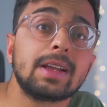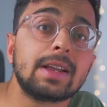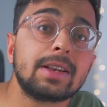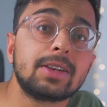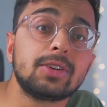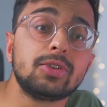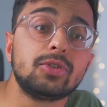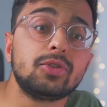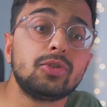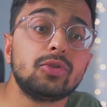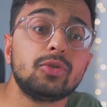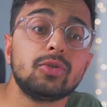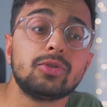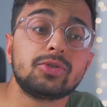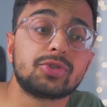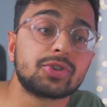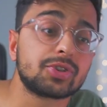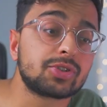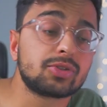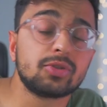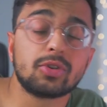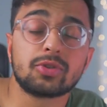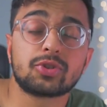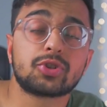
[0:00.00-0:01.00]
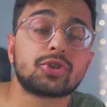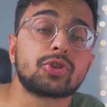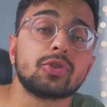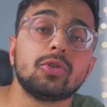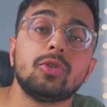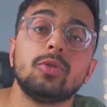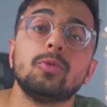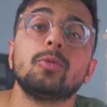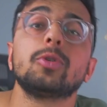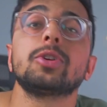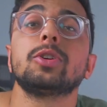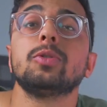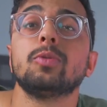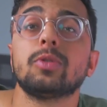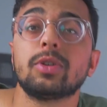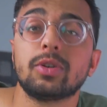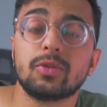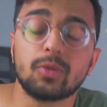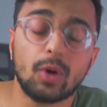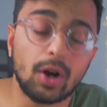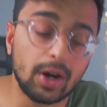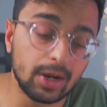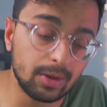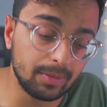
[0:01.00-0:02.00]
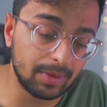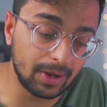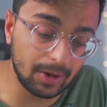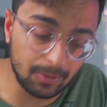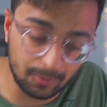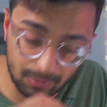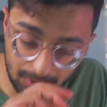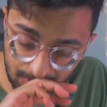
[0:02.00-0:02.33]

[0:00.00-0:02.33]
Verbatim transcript: and you're just not sure what you want to write about.